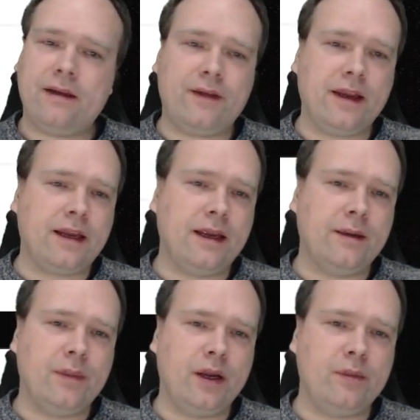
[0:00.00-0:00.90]
I think
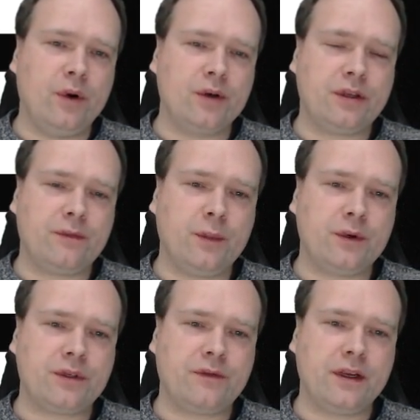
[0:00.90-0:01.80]
most of
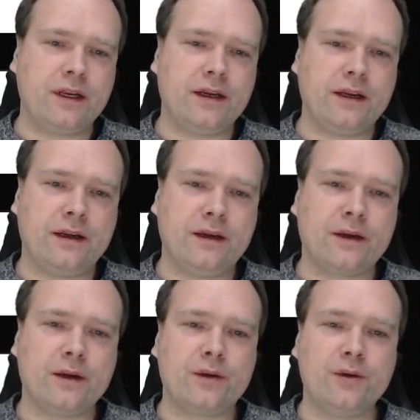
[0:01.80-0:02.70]

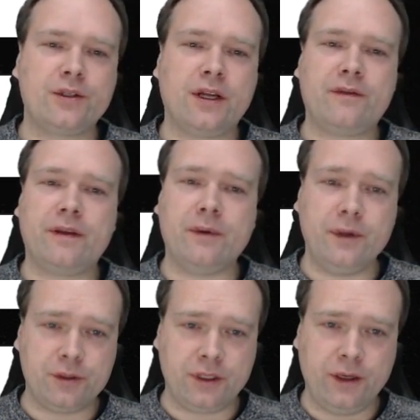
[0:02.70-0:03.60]
the cool stuff that we
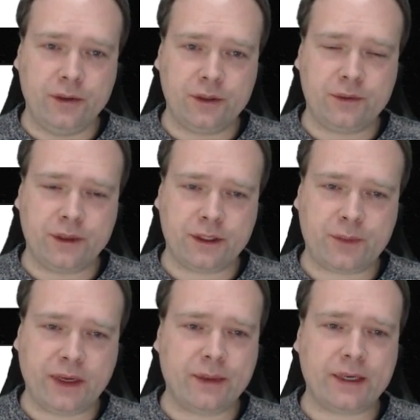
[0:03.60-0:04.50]
usually use with our
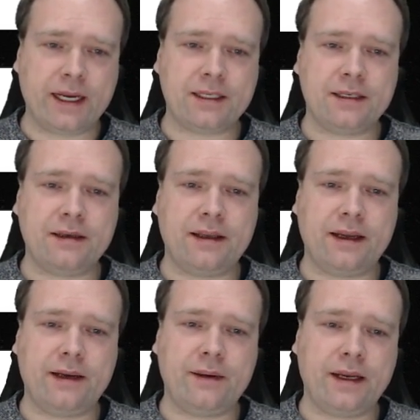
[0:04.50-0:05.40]
Spring application, it
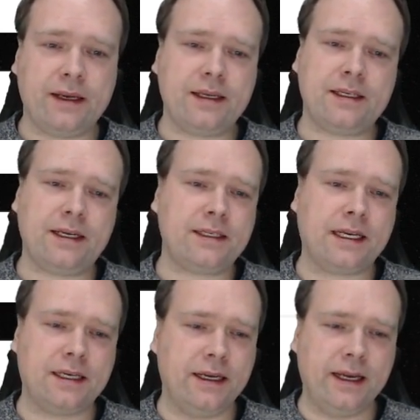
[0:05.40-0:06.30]
is
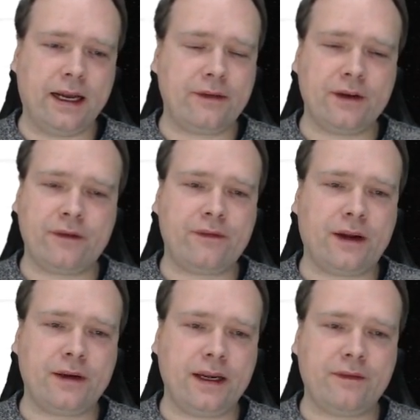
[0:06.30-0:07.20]
actually here. I have not
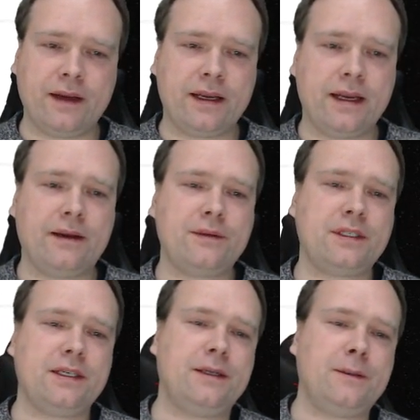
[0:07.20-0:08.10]
found anything that I
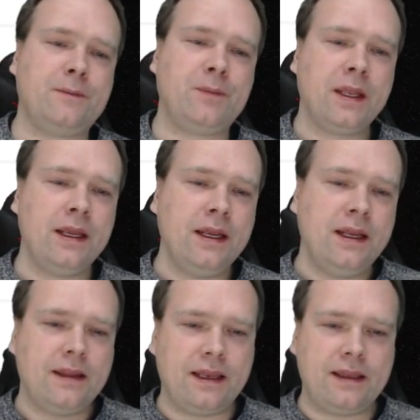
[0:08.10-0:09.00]
was
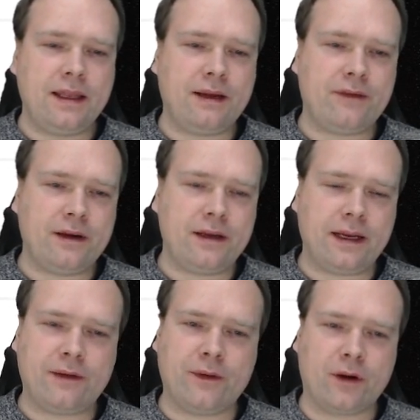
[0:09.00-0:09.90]
that I
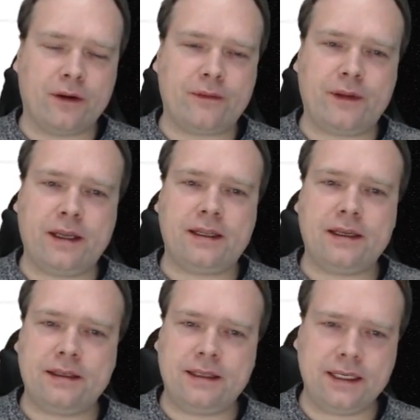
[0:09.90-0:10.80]
thought of that
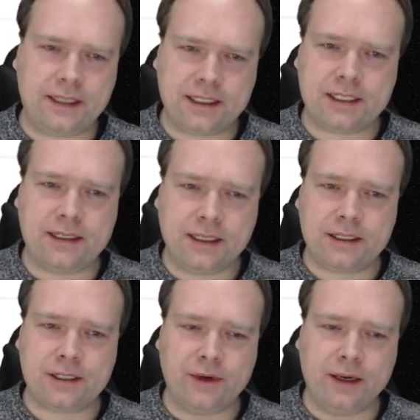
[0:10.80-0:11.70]
this
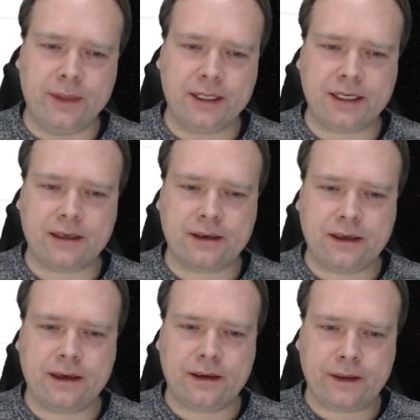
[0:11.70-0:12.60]
is really missing,
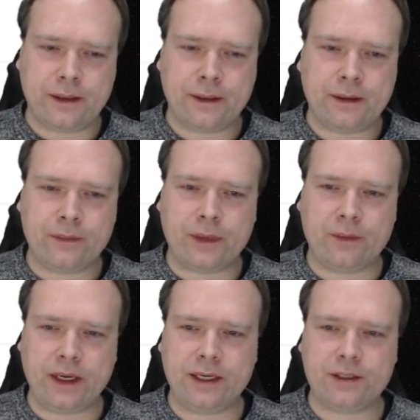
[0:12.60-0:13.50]
and
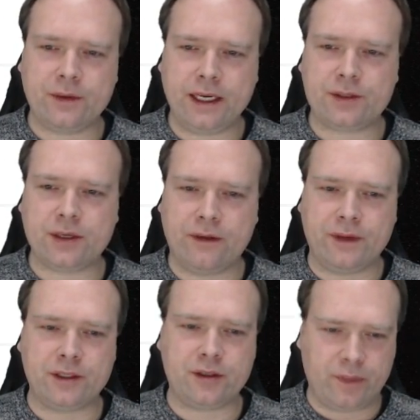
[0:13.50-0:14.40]
we need to
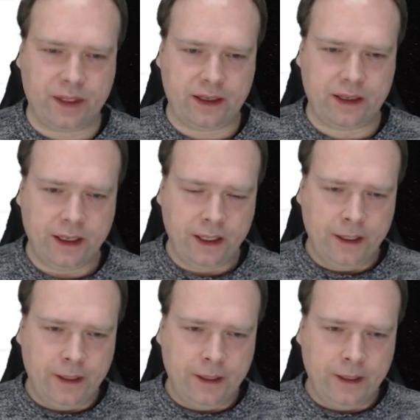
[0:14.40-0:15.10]
have this to be